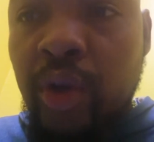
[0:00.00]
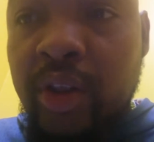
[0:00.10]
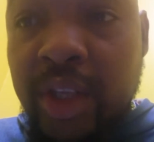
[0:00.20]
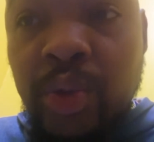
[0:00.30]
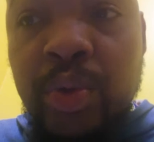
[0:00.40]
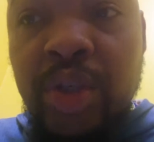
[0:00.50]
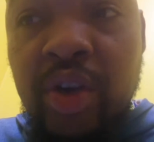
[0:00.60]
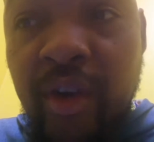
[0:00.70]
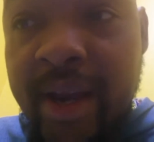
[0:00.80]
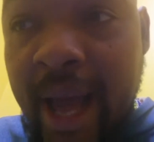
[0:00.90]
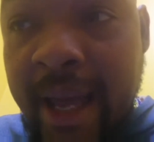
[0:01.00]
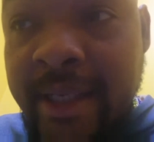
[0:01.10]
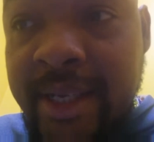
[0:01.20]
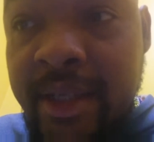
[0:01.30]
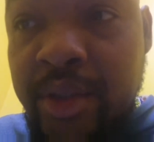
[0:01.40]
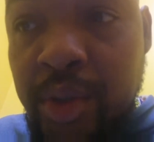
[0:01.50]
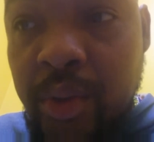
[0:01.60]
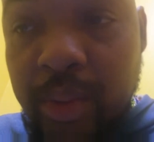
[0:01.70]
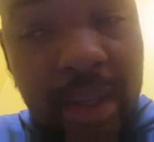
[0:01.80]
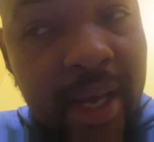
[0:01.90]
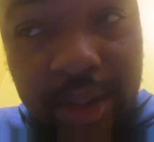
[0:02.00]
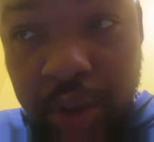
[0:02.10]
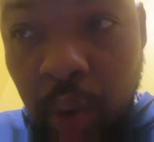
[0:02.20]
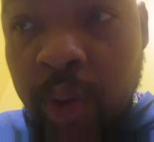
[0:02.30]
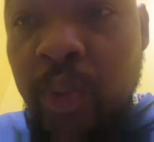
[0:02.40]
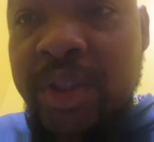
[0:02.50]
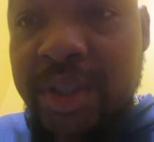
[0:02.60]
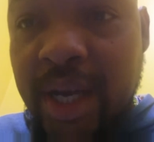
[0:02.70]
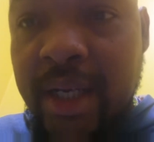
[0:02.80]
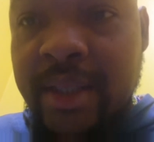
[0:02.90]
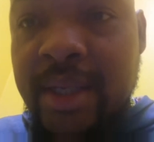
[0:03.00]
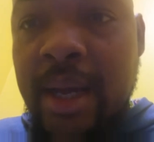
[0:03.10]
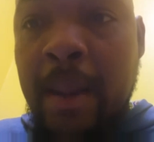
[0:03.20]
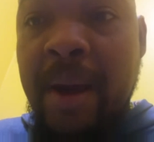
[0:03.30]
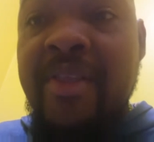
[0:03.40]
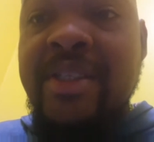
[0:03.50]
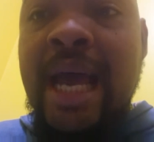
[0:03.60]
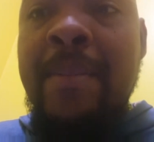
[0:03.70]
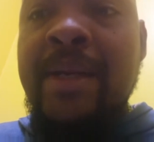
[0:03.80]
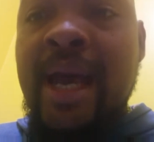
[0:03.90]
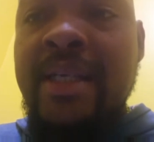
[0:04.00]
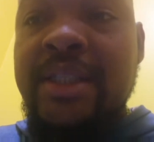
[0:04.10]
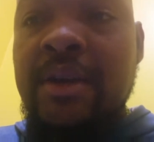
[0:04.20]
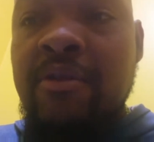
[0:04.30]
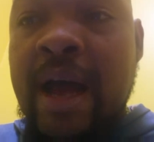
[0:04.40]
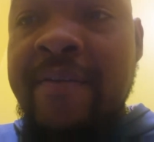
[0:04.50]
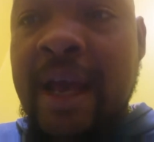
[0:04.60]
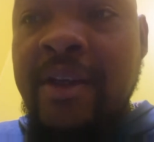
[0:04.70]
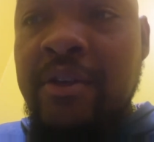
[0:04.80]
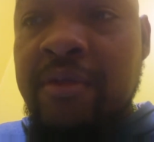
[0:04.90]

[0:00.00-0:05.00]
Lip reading: thought this was a great idea too, so it was done. By the time Anansi arrived at the